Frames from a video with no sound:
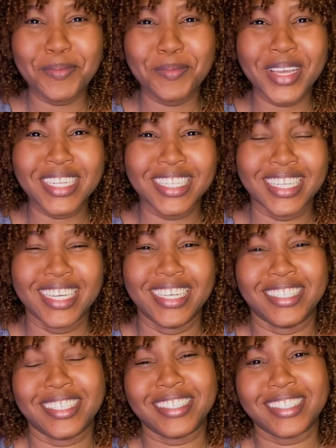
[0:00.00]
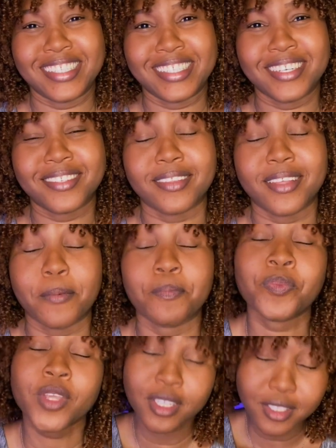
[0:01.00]
Makes it easier to stick to them.
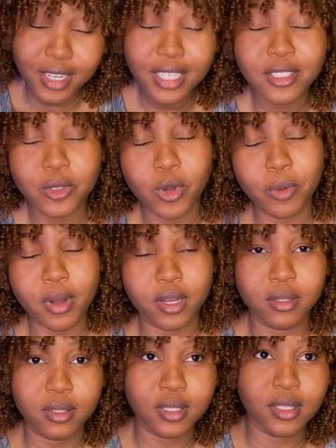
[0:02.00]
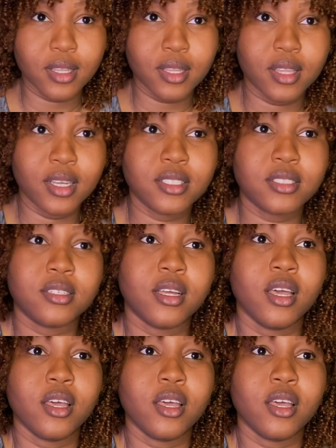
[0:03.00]
So let's talk about these